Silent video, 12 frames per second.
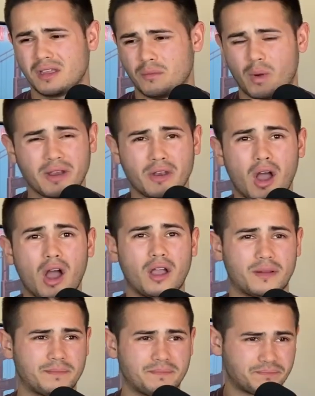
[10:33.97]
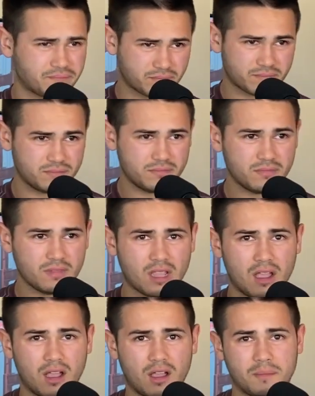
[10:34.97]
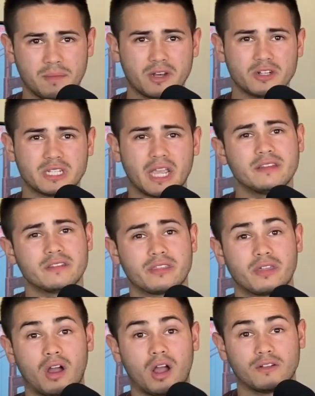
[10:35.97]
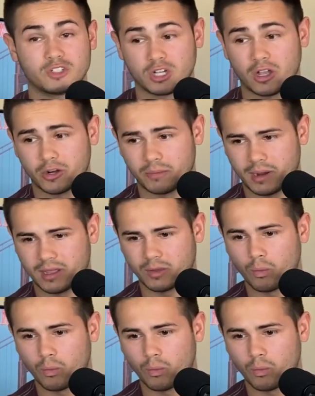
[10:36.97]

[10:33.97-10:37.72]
Why not entertain the thought of Sean O'Malley?